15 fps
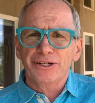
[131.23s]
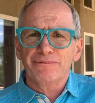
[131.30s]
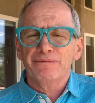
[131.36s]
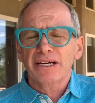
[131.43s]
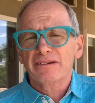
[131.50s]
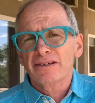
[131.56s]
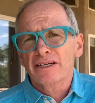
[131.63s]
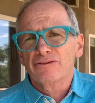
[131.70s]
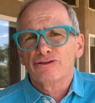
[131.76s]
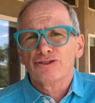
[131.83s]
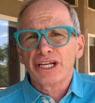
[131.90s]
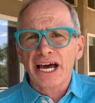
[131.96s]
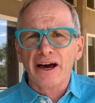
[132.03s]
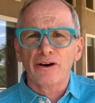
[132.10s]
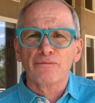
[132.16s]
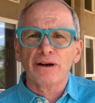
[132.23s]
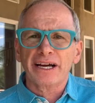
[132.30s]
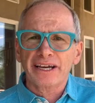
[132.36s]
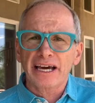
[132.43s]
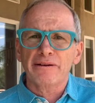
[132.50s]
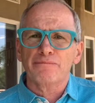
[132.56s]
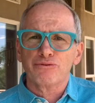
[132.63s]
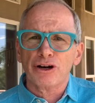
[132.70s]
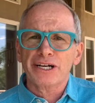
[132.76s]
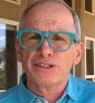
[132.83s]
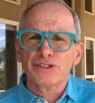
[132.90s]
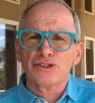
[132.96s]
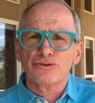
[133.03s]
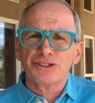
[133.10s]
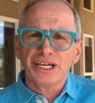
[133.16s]
And, and they're down, again,
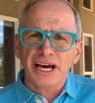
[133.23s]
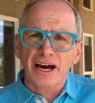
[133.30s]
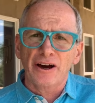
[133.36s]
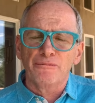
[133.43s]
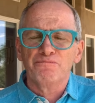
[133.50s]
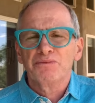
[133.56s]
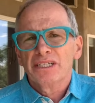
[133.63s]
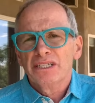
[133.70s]
prices are down.